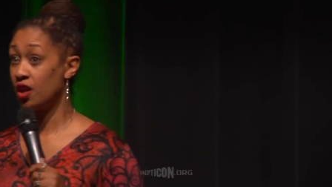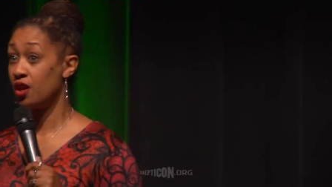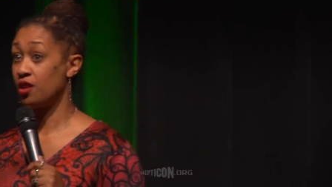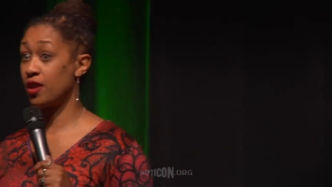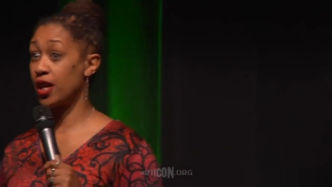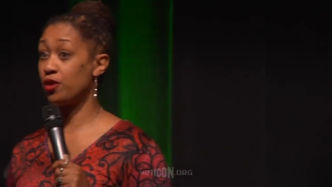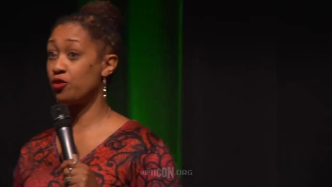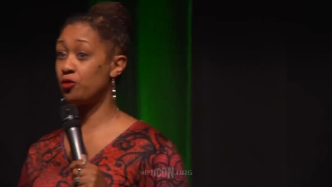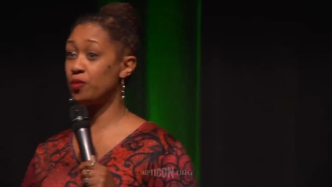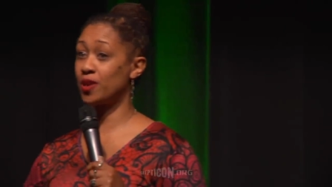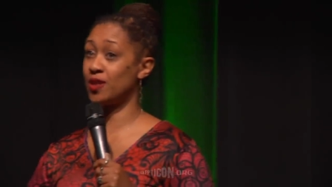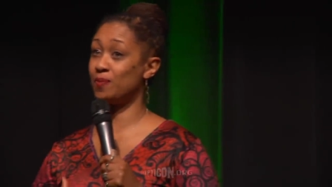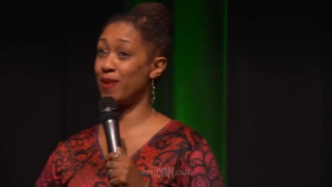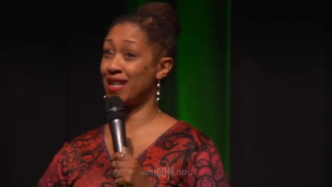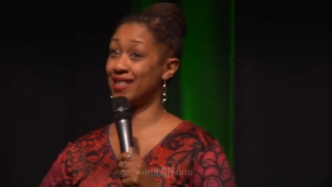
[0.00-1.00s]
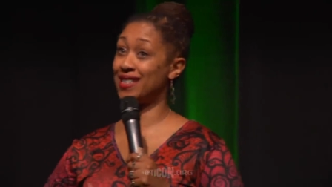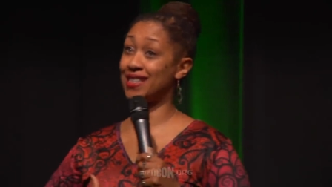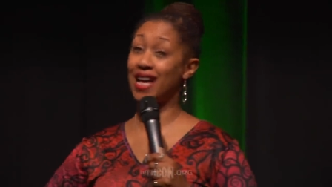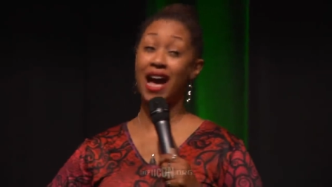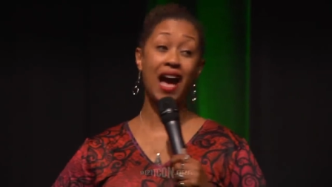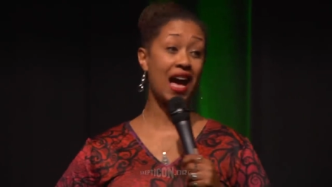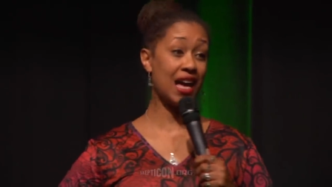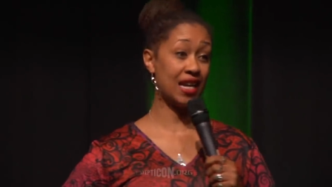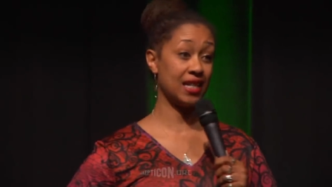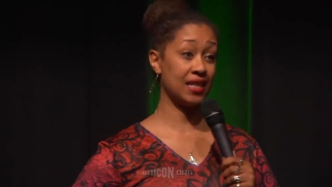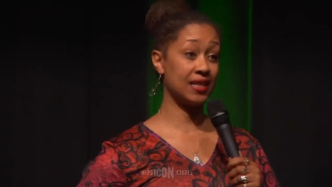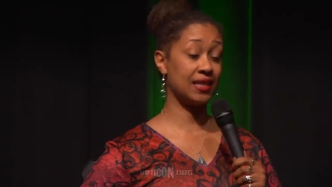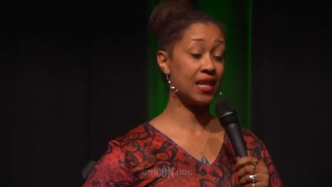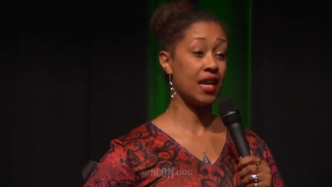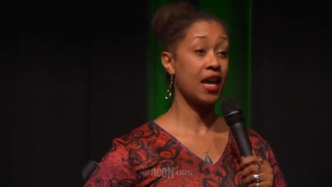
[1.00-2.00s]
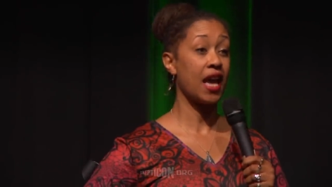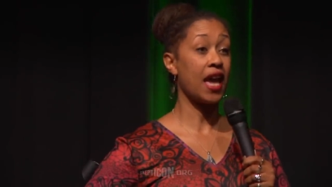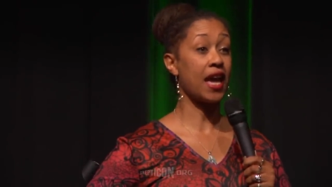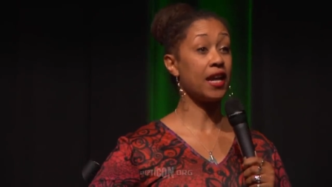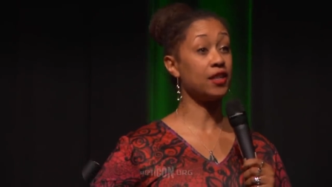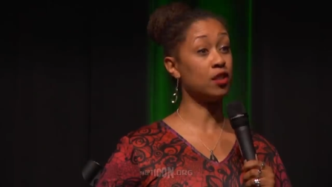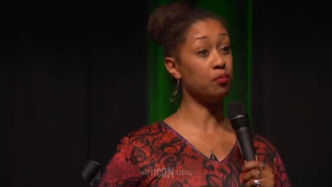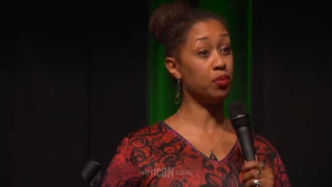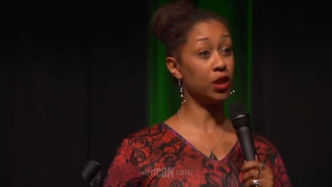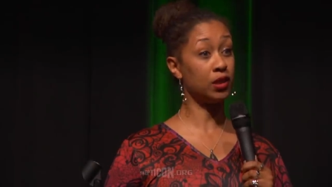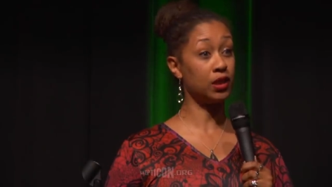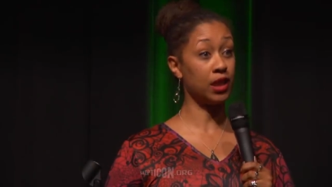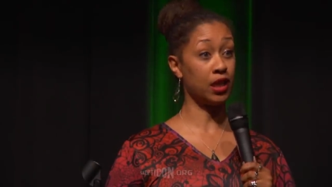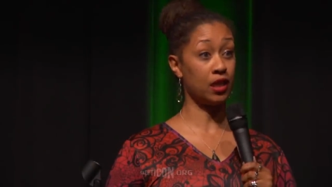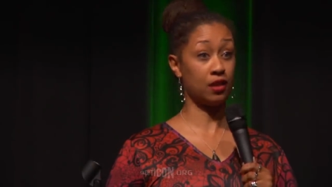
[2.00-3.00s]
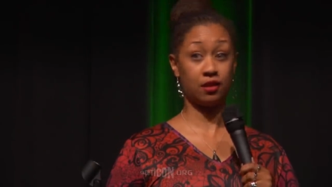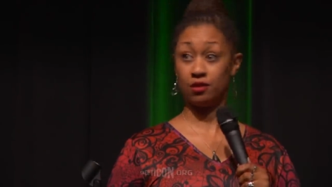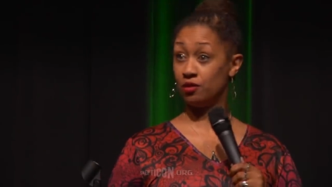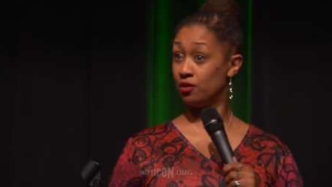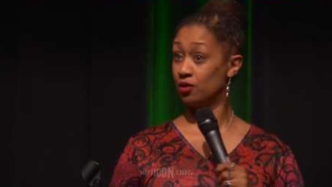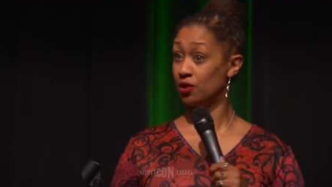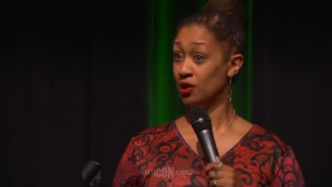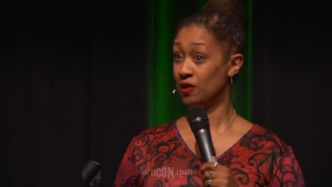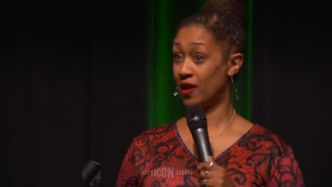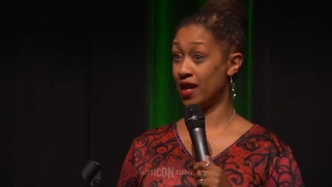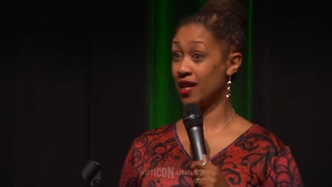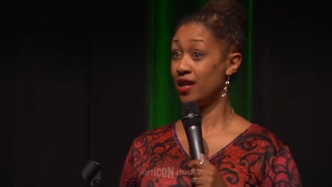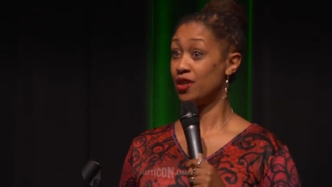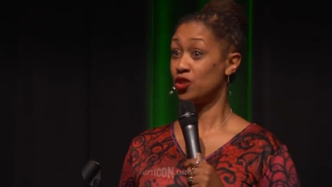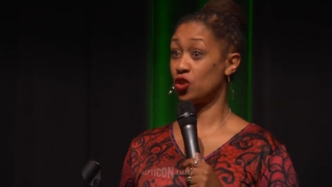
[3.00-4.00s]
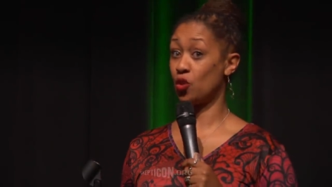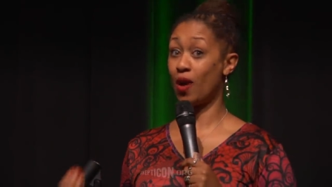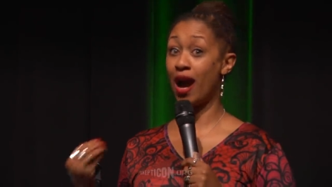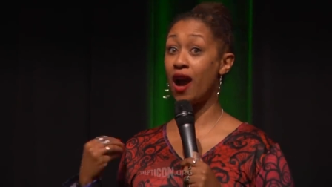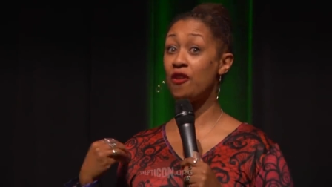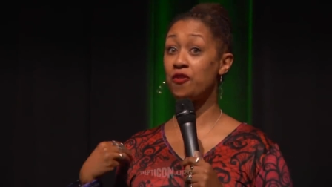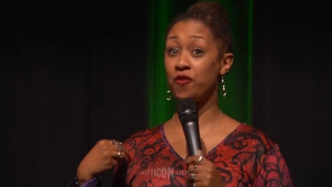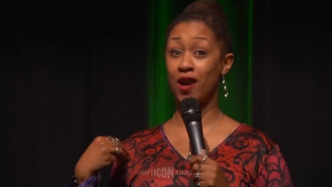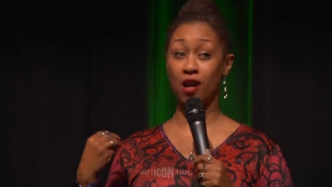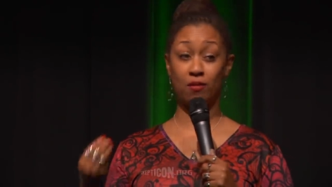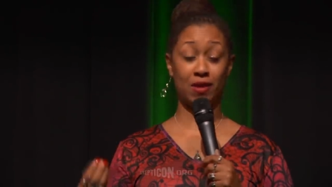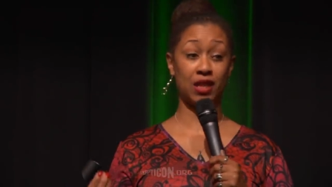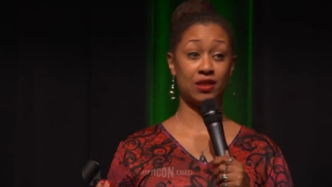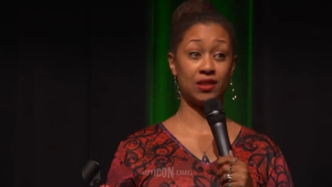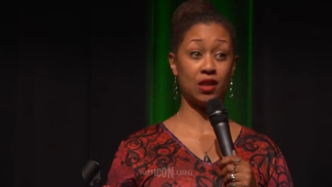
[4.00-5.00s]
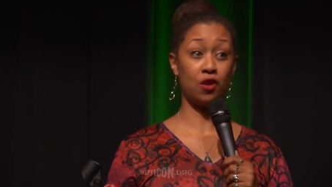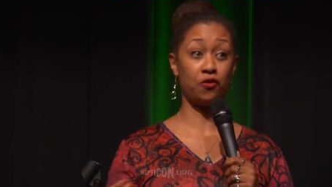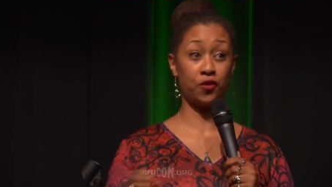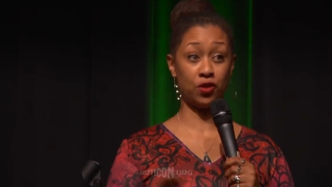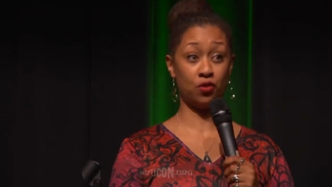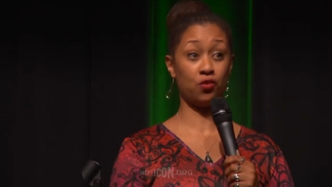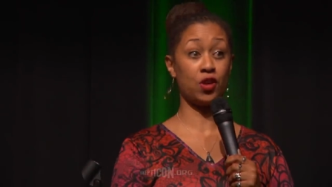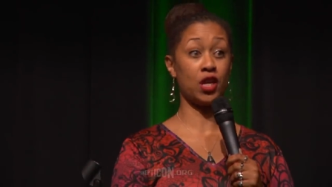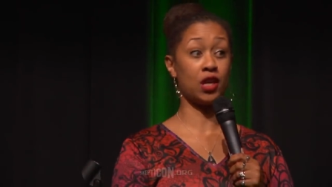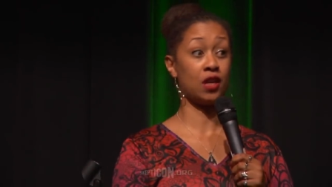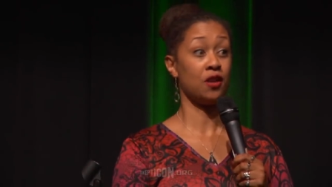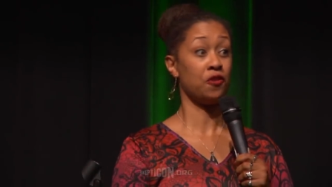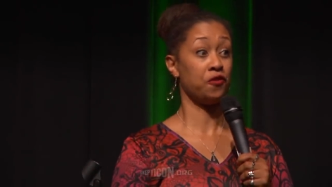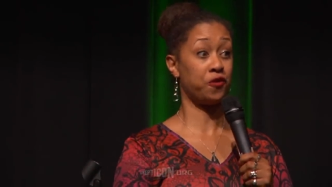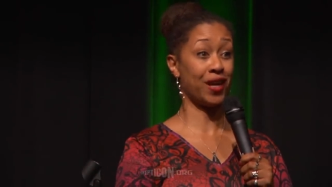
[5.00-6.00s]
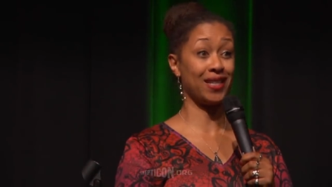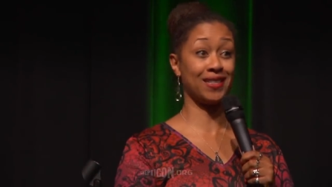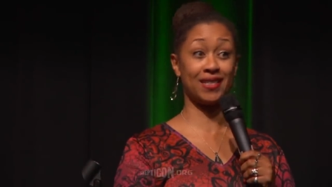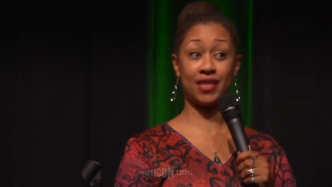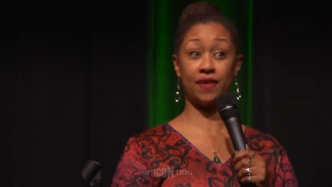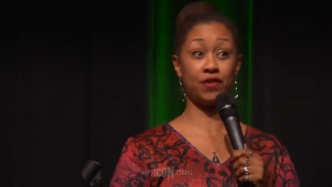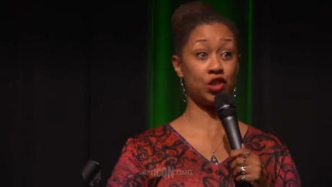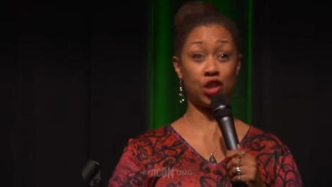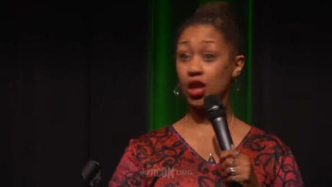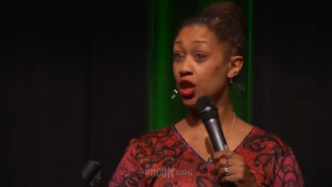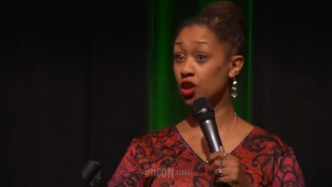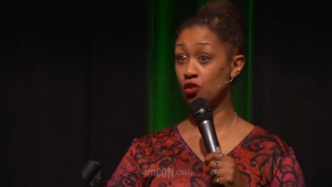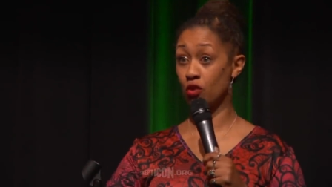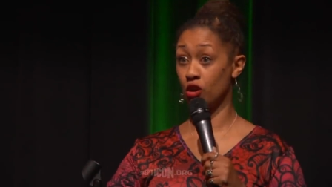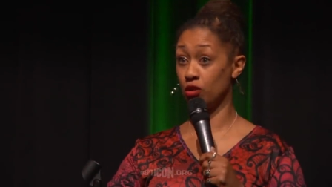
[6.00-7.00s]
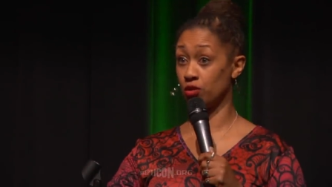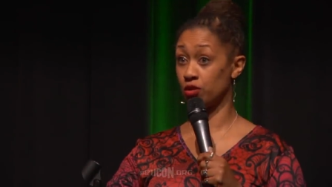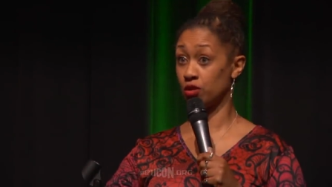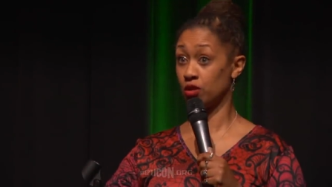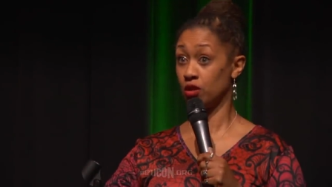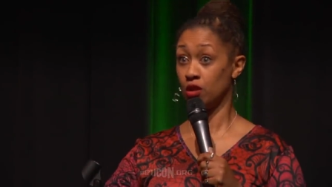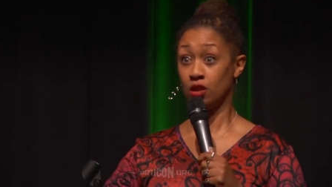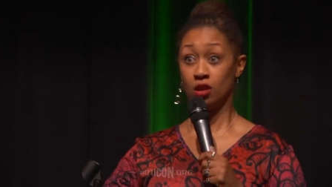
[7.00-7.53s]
They grouped us by size and ability, right? So I found myself in the ring fighting 17 year olds.